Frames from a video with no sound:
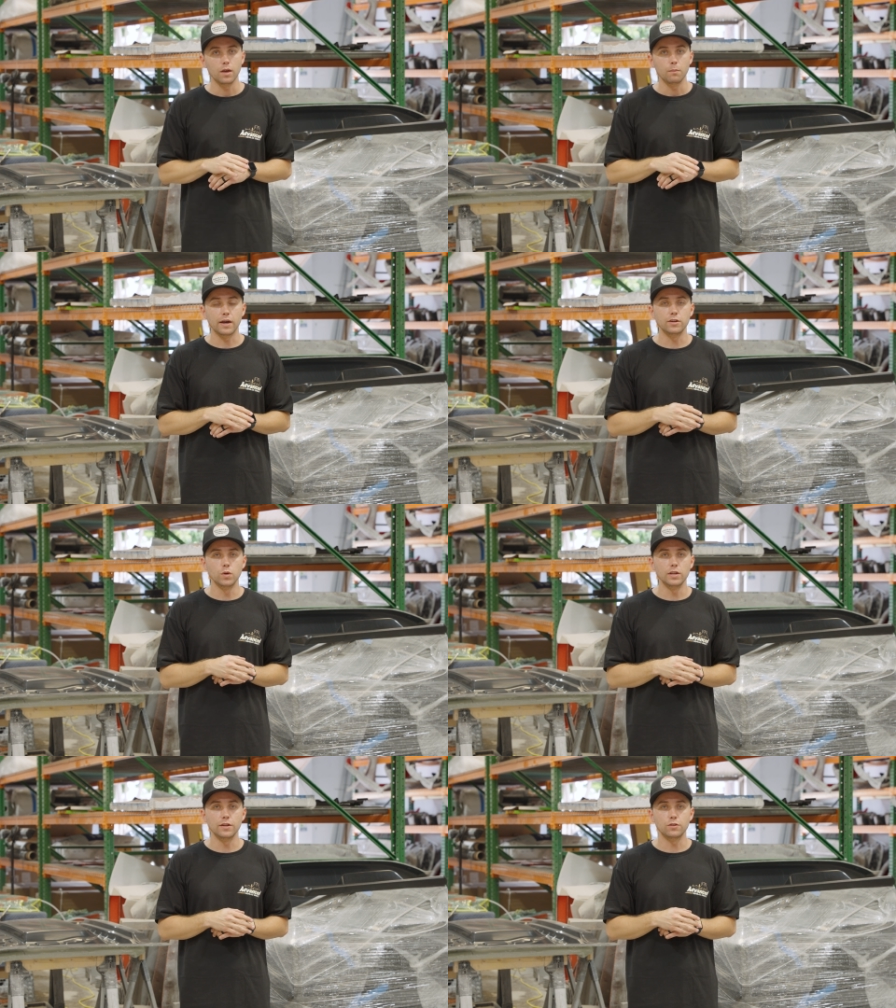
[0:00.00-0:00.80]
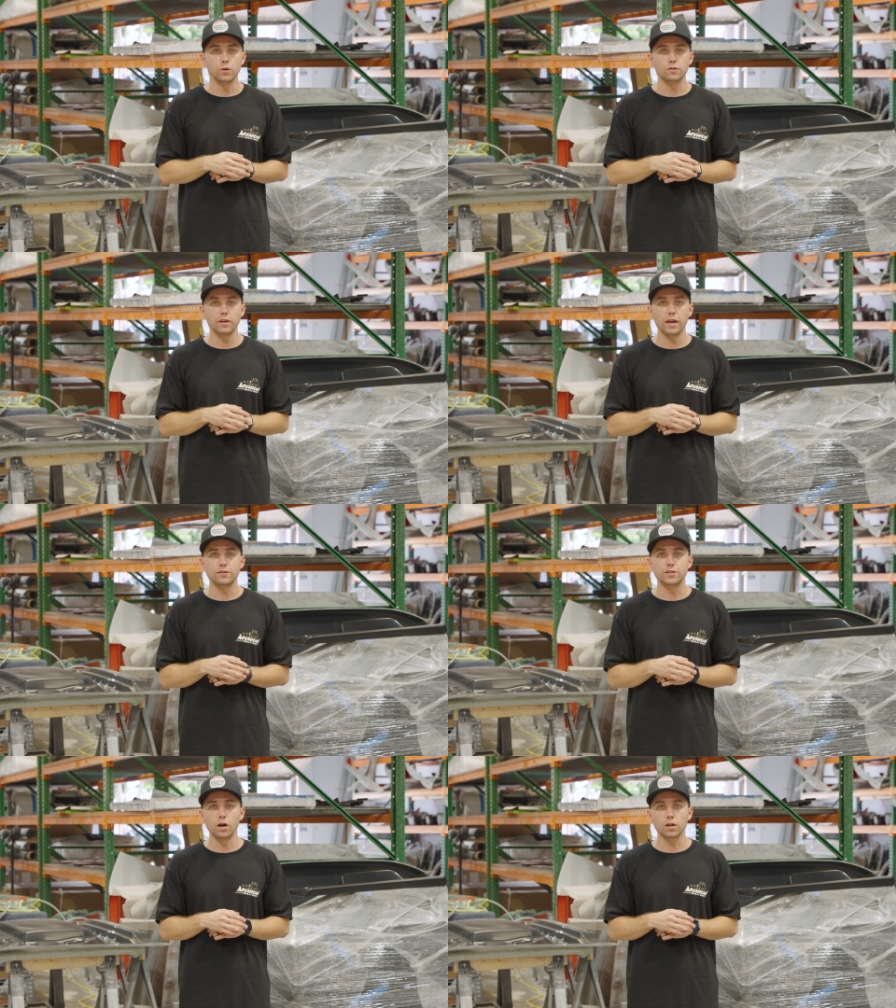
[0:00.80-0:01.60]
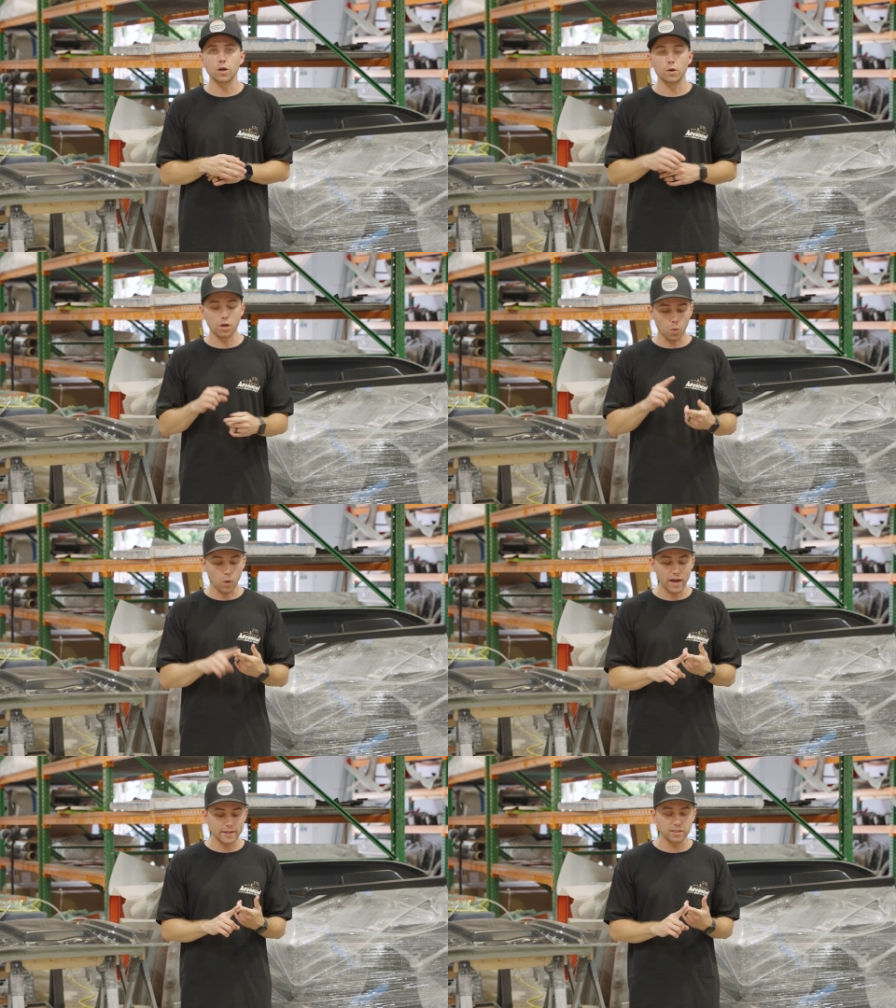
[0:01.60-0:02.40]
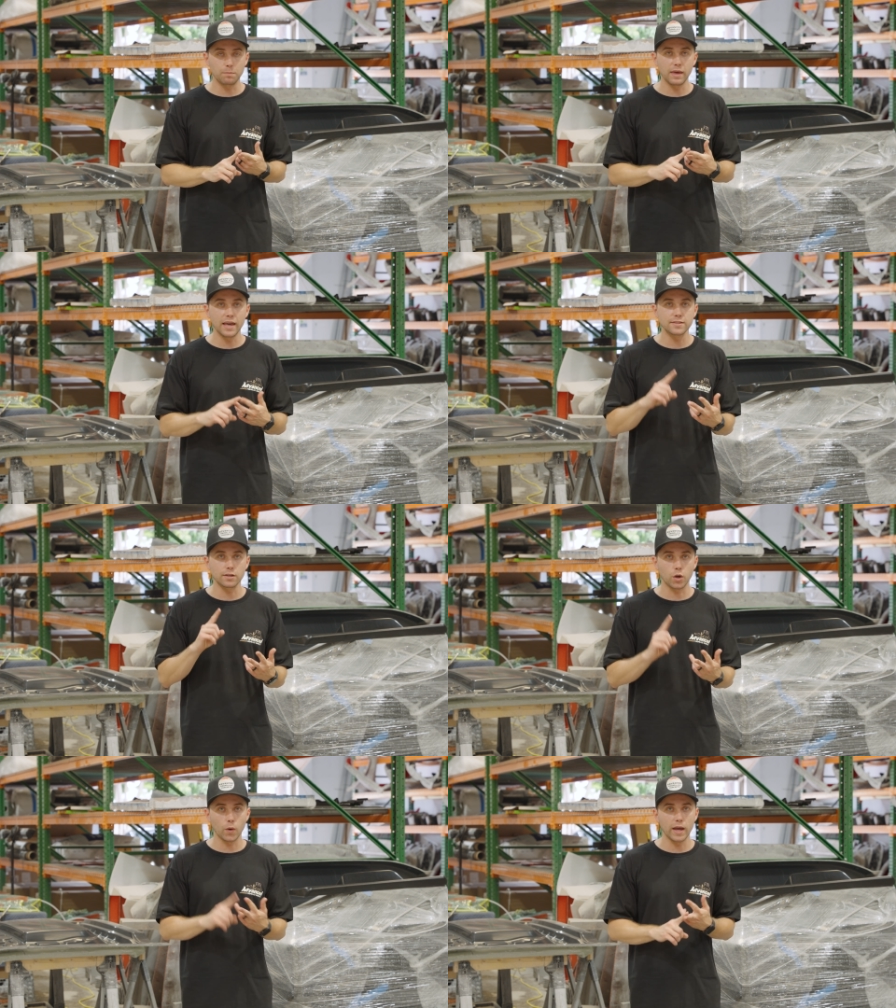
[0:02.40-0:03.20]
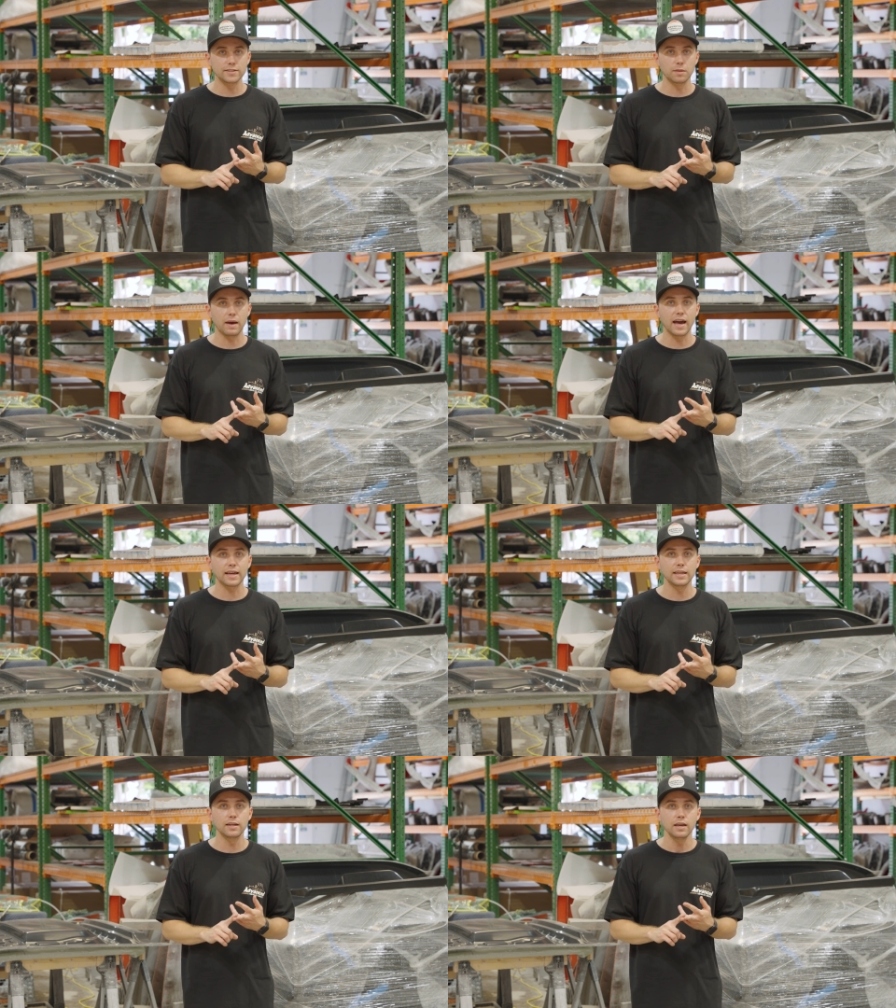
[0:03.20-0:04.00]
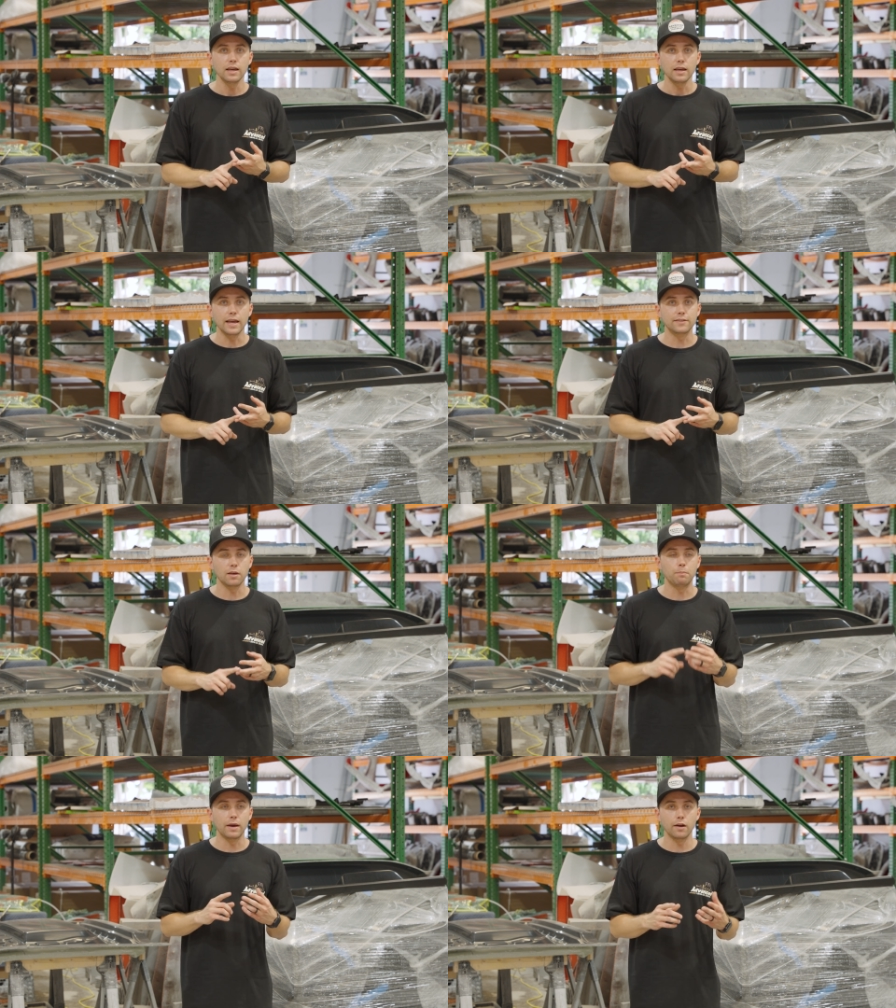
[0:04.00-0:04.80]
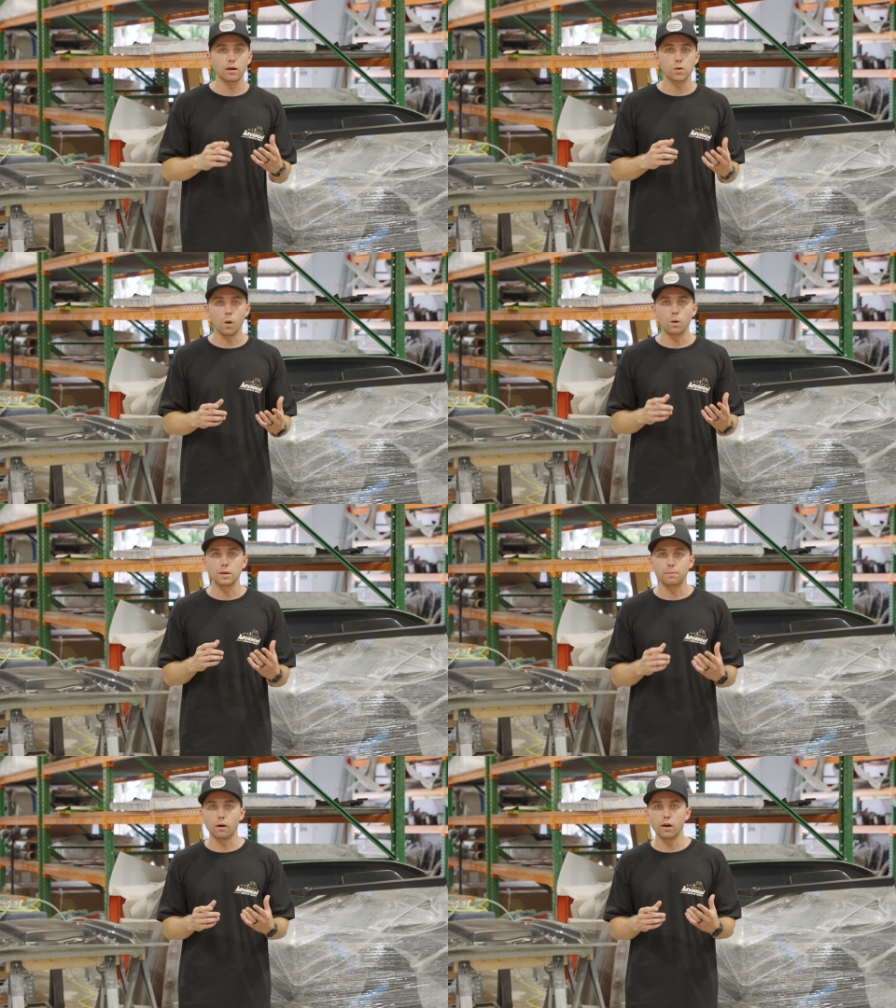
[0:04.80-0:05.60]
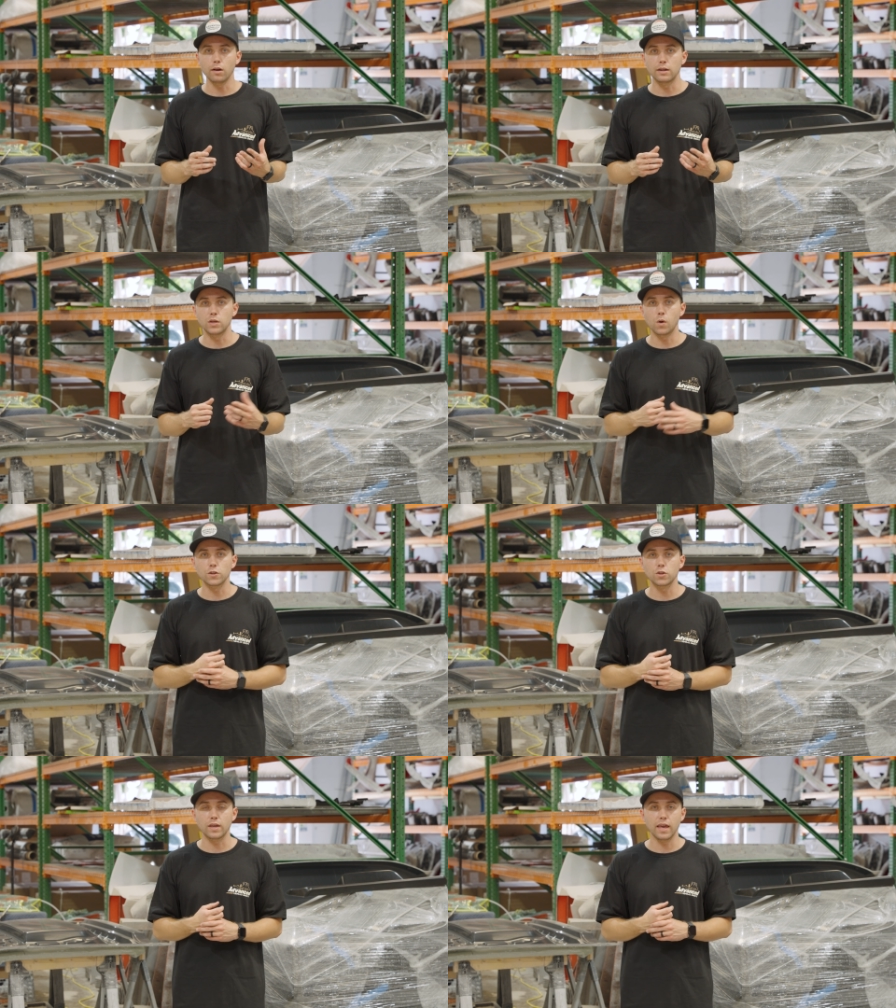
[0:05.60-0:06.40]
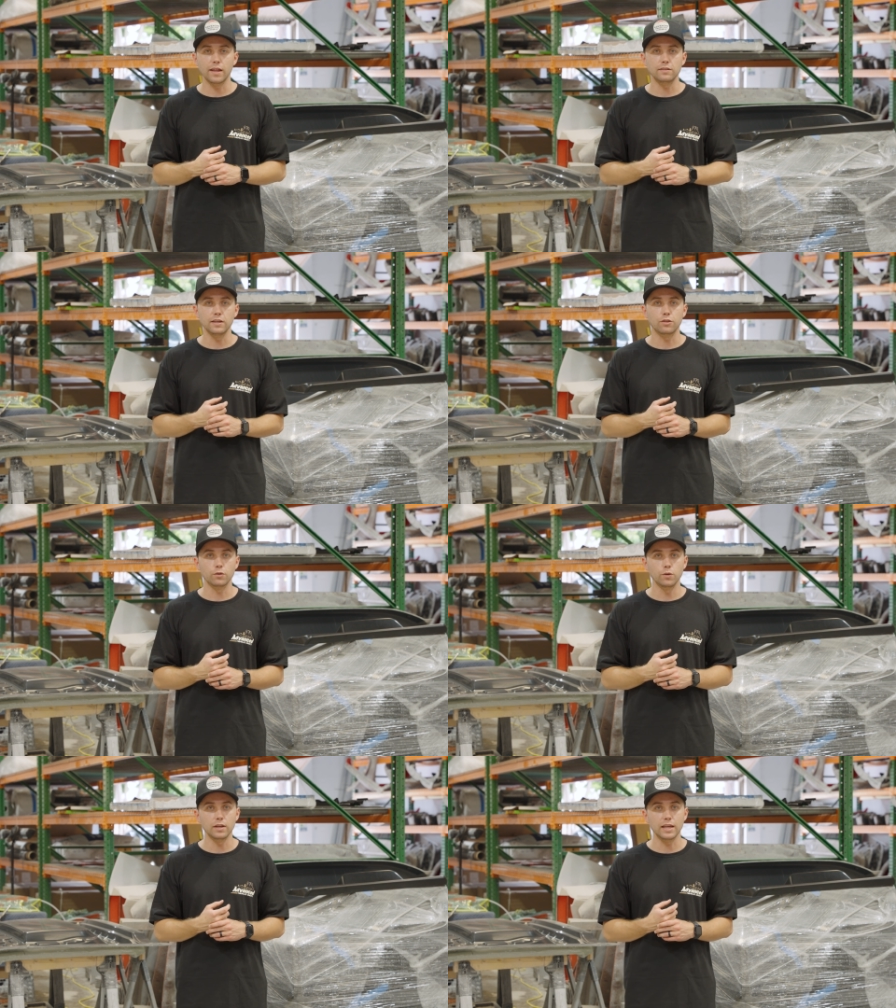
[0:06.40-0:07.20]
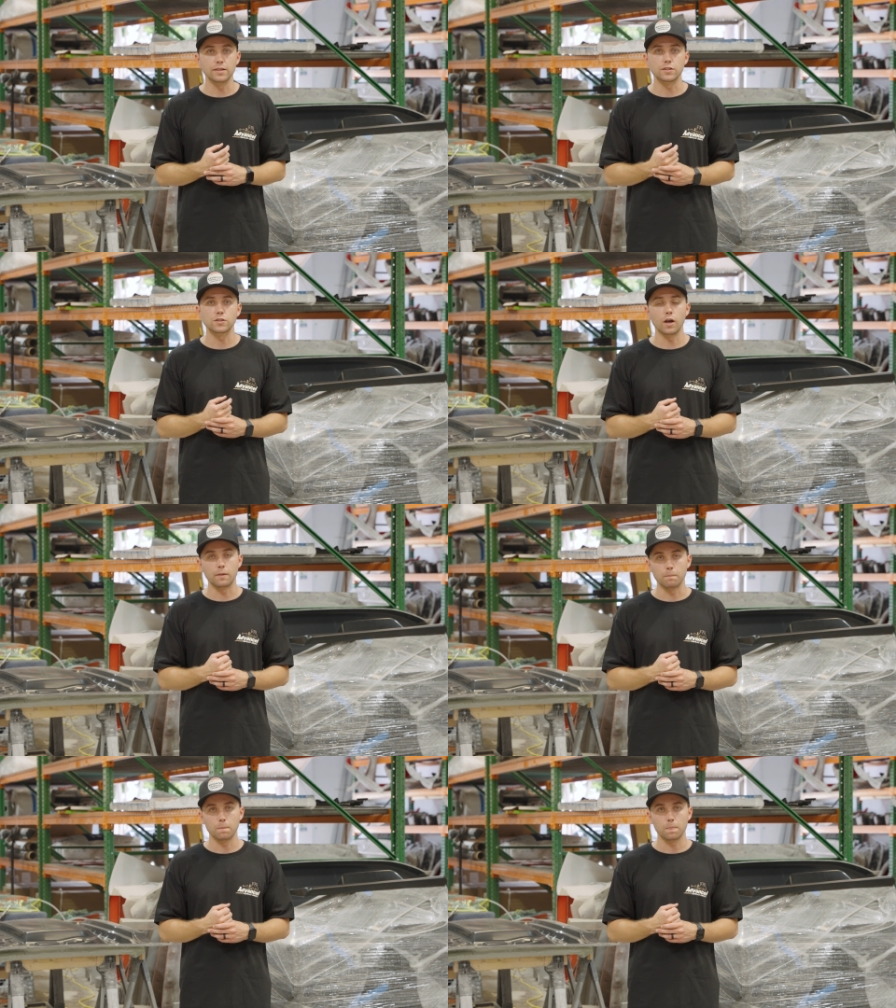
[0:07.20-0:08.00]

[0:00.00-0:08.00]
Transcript: By doing a two-stage gel coat, a white as a base, a gray as a backing, it's a better quality part and you also can't see through it in the sun.